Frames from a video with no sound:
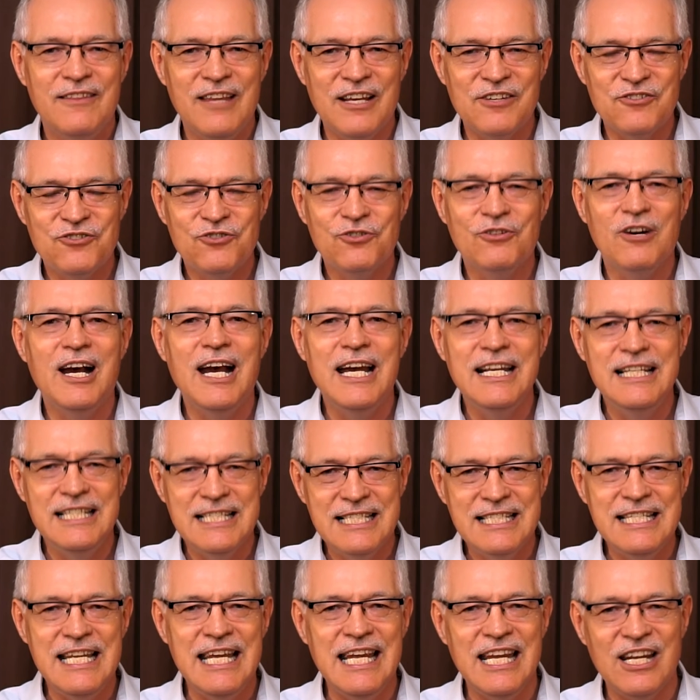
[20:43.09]
that try
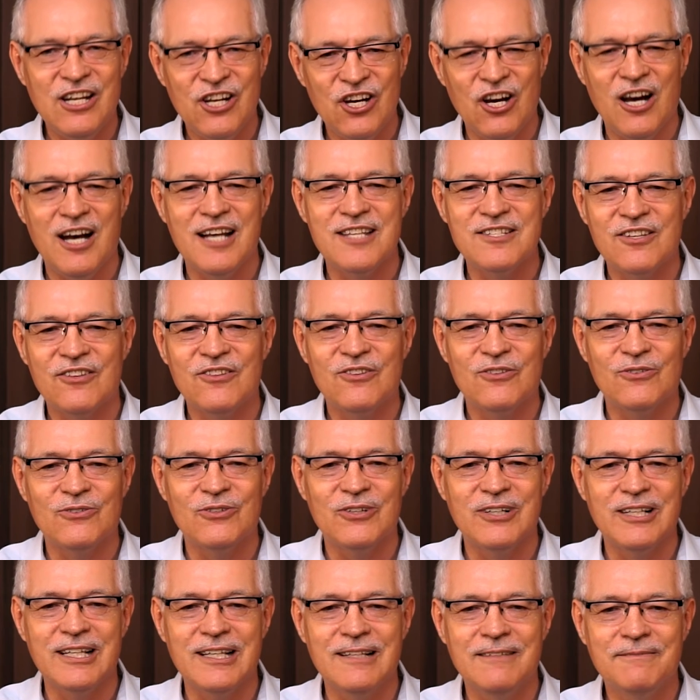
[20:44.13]
to take God's
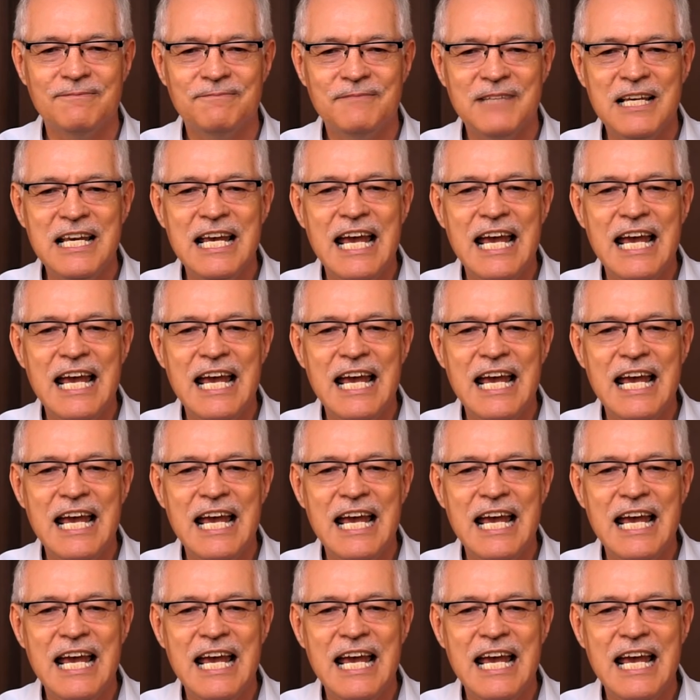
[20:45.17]
authority.